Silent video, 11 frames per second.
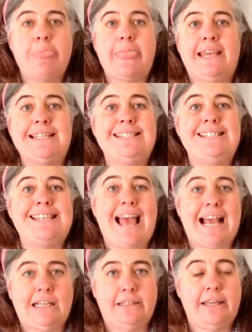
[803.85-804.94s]

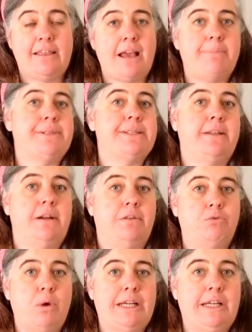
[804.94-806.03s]
exactly the opposite of
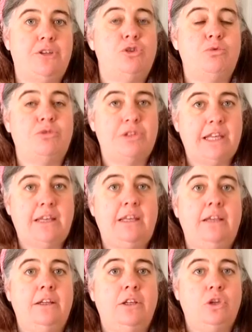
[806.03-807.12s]
what it is you think
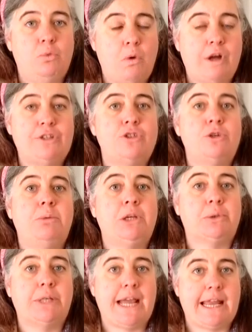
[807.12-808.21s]
you want to be
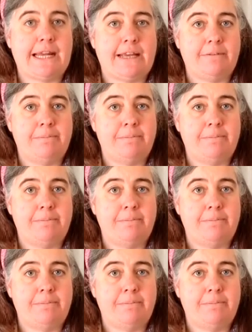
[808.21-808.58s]
creating.